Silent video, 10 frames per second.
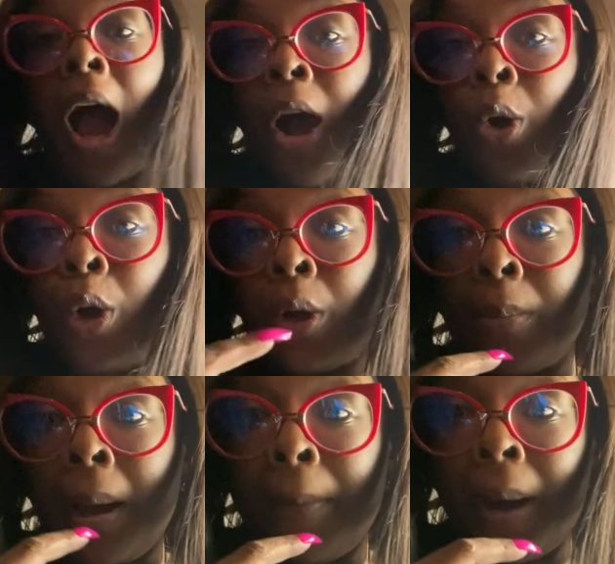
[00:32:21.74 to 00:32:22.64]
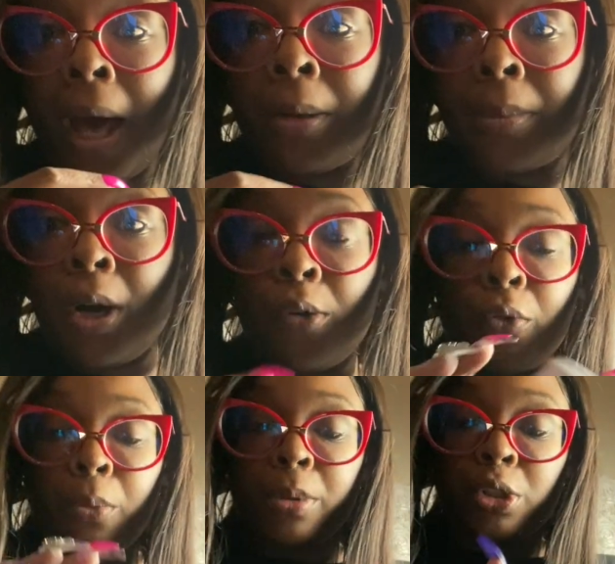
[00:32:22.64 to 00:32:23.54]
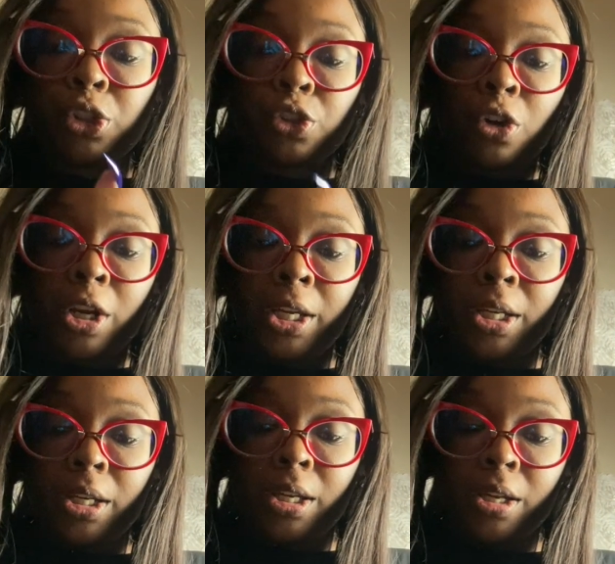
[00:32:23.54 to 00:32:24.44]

ordered my bottom over the straight,